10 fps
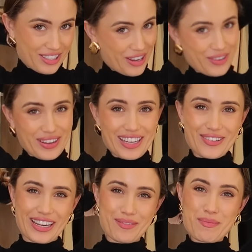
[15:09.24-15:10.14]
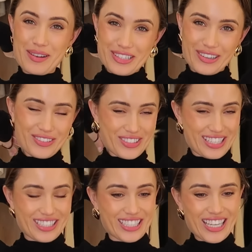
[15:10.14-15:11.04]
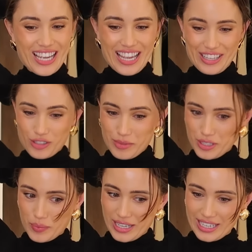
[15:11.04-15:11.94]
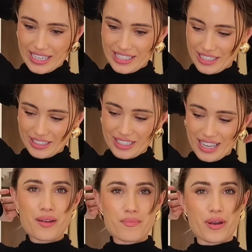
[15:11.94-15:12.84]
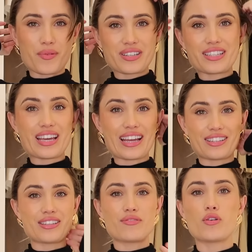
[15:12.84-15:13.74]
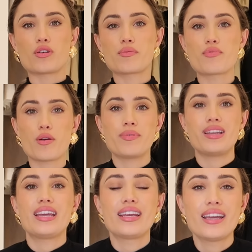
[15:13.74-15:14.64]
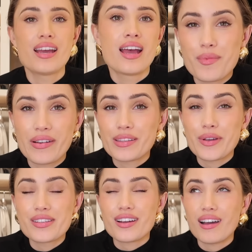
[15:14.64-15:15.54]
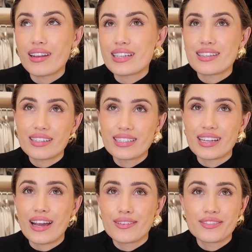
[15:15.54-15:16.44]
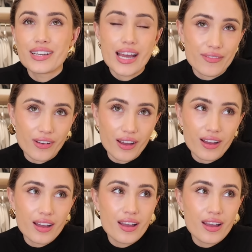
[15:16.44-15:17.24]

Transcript: So anyway, I'm about to go out for dinner. It's almost a week later, but I wanted to end the vlog properly. I'm wearing the most unexciting outfit ever